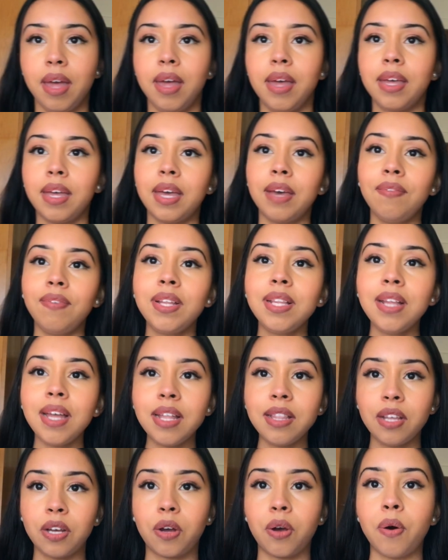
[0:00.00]
Given that
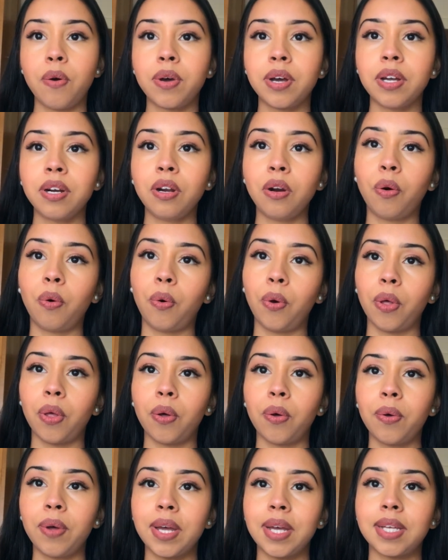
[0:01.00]
the coconut
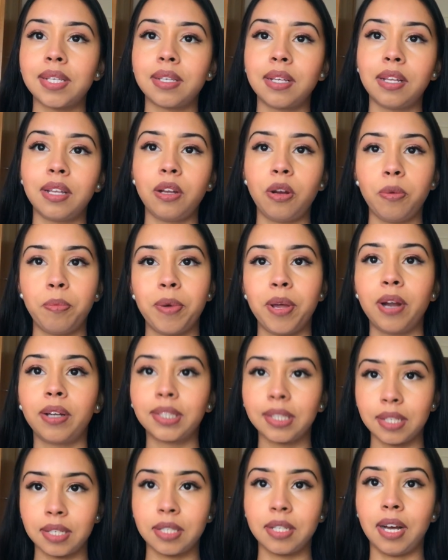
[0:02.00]
oil is a little bit on
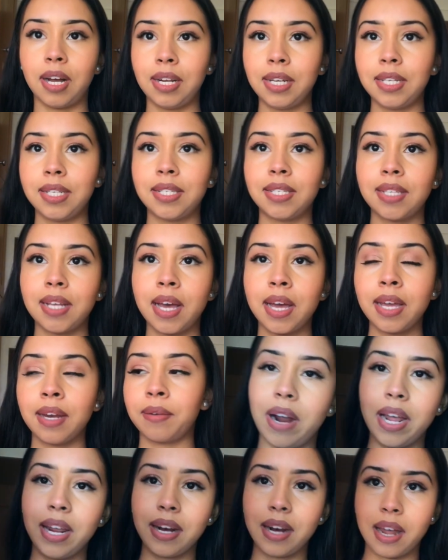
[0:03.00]
the solid side
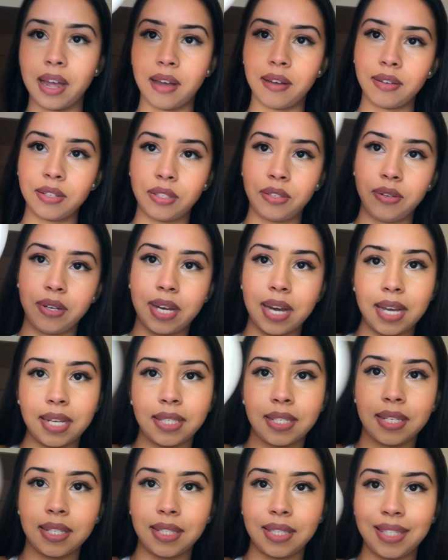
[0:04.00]
right now, as you guys
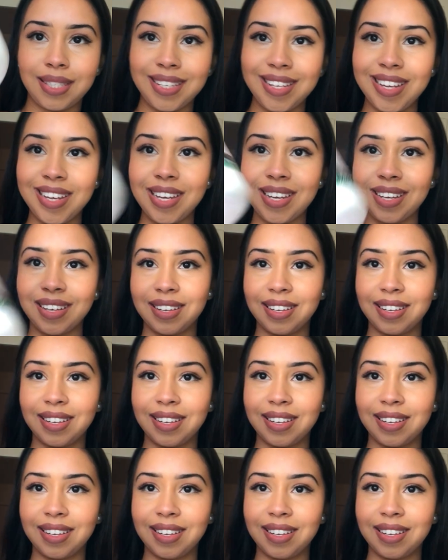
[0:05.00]
can see,